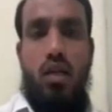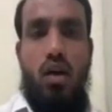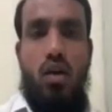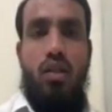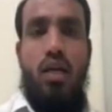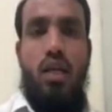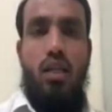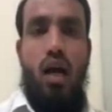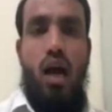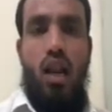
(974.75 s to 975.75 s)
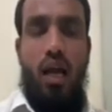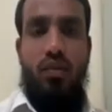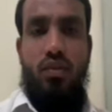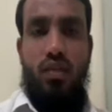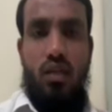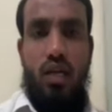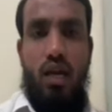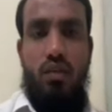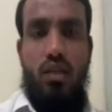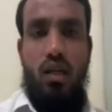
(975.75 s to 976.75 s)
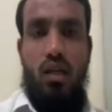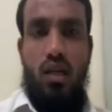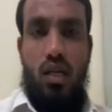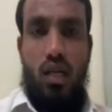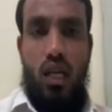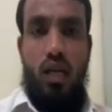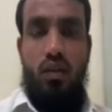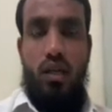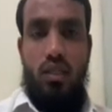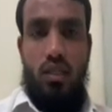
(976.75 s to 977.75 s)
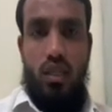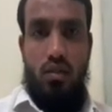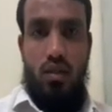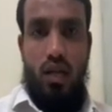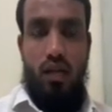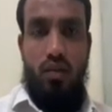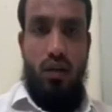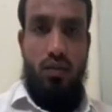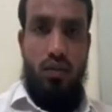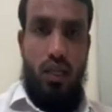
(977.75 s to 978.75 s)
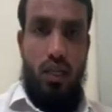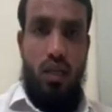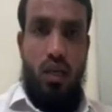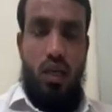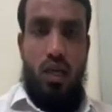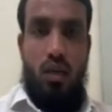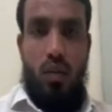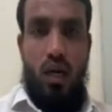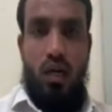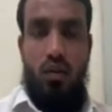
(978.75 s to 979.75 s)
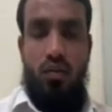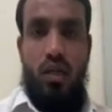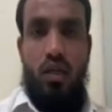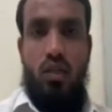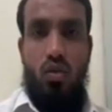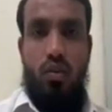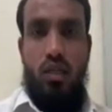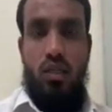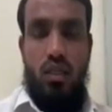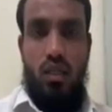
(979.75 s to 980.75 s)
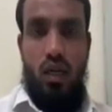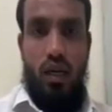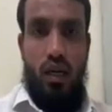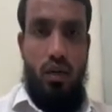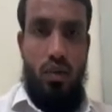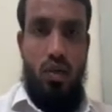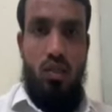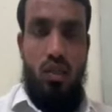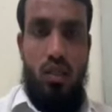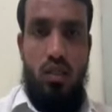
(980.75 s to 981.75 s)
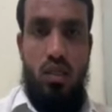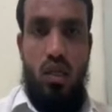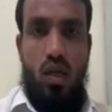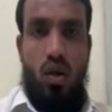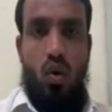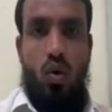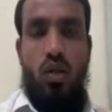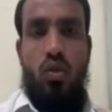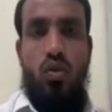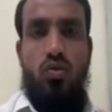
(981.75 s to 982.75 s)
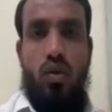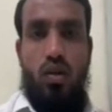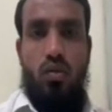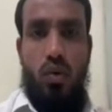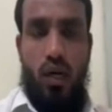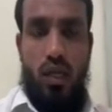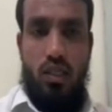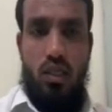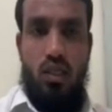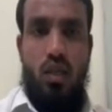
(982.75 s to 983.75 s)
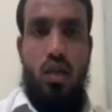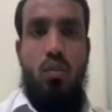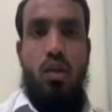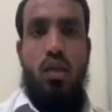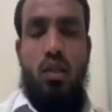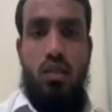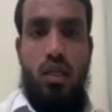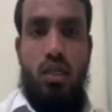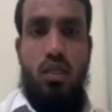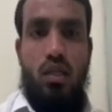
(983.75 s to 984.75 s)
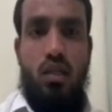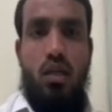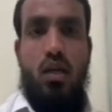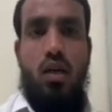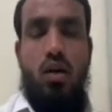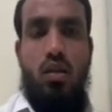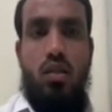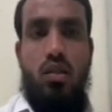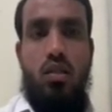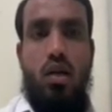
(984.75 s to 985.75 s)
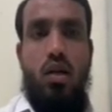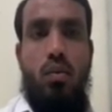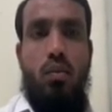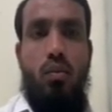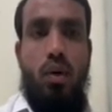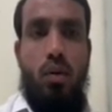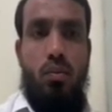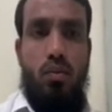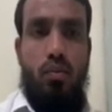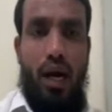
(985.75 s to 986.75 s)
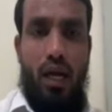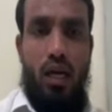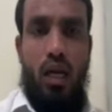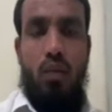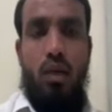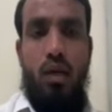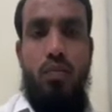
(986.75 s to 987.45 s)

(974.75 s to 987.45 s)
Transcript: or they are the alive cells. They are having the living cells. Like we have seen in a bark of a tree, so many cells are dead because it is only used for protection. But this section or this parenchyma,